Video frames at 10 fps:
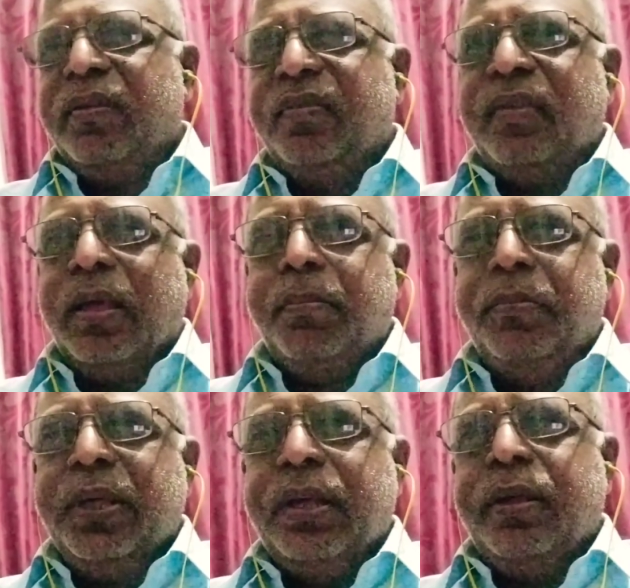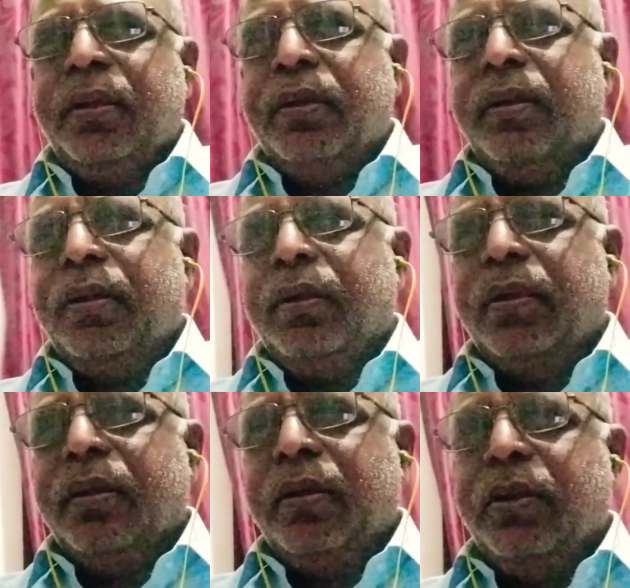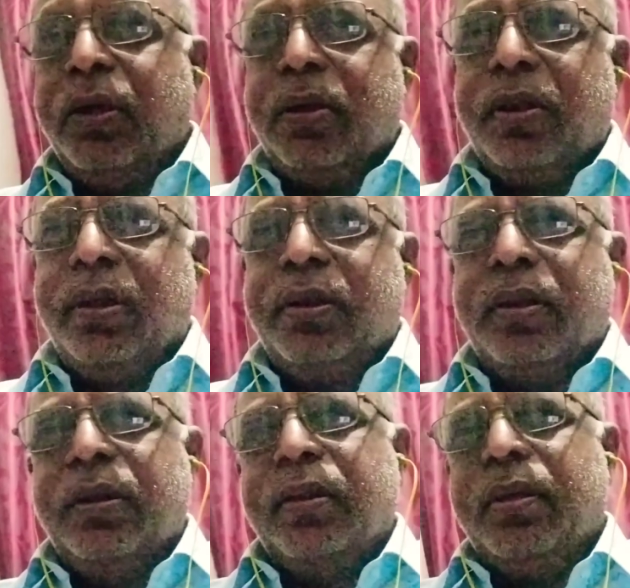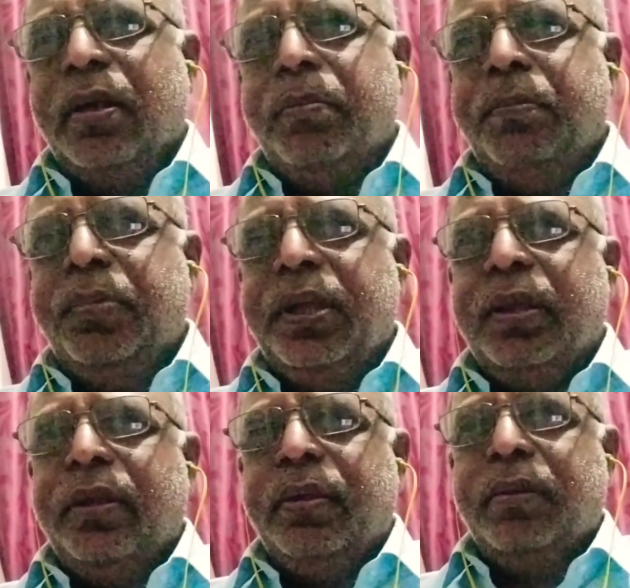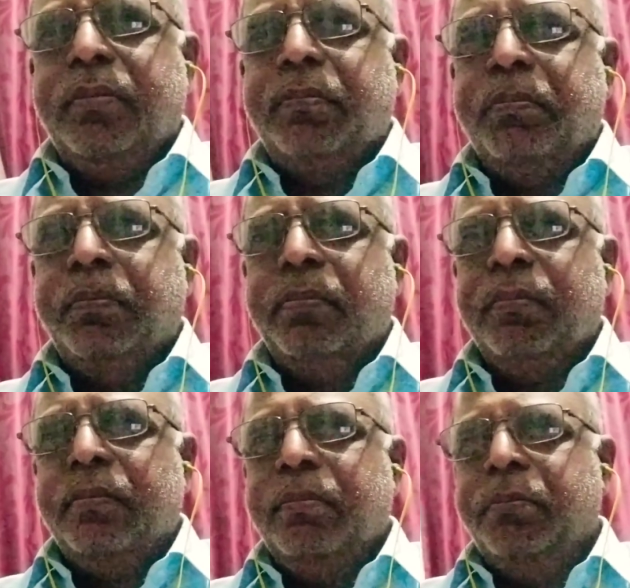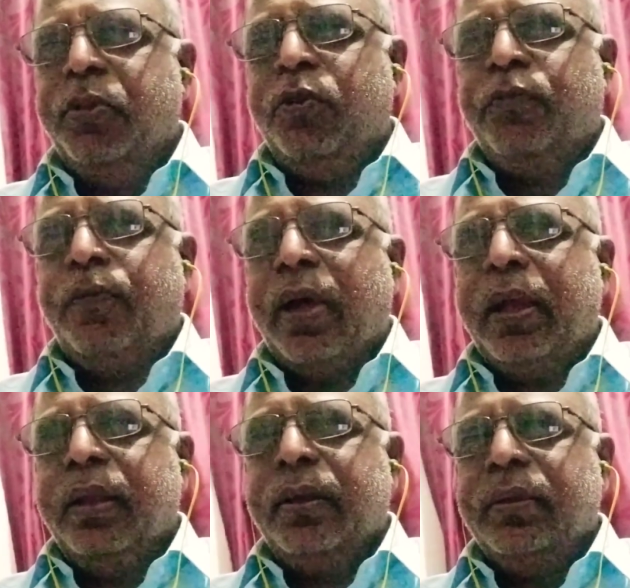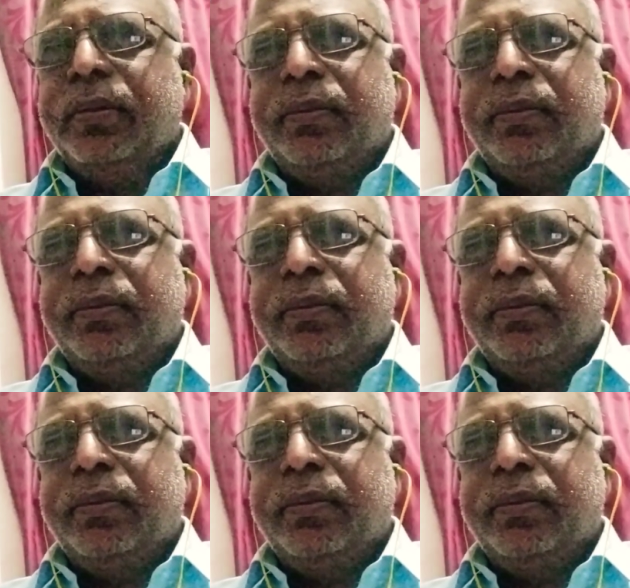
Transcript: So I am being decorated and being beautified.